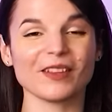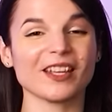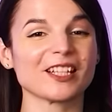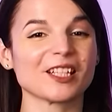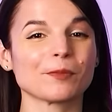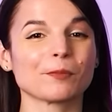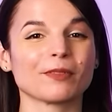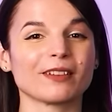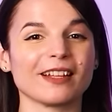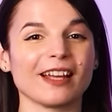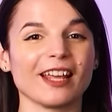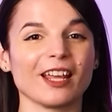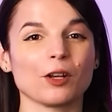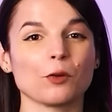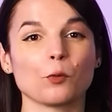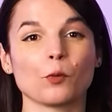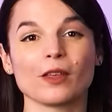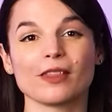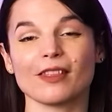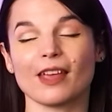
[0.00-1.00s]
It's played
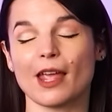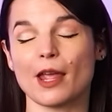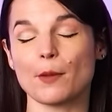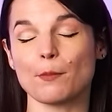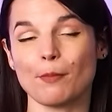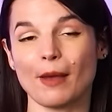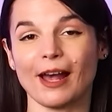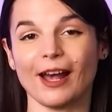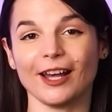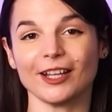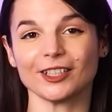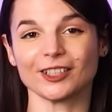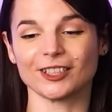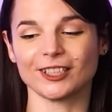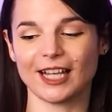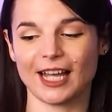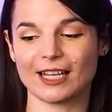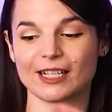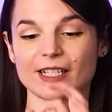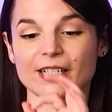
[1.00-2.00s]
with a
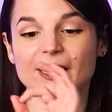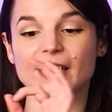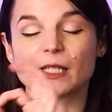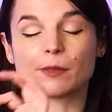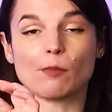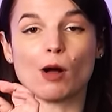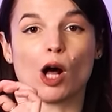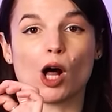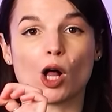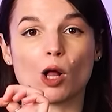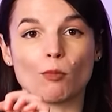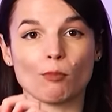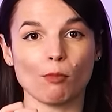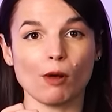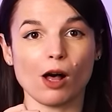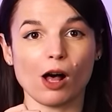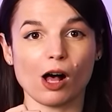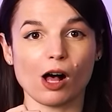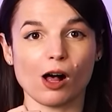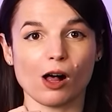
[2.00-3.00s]
paddle and a small
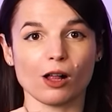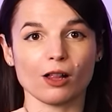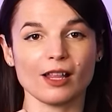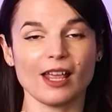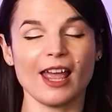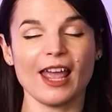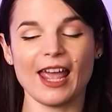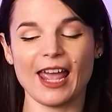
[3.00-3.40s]
ball,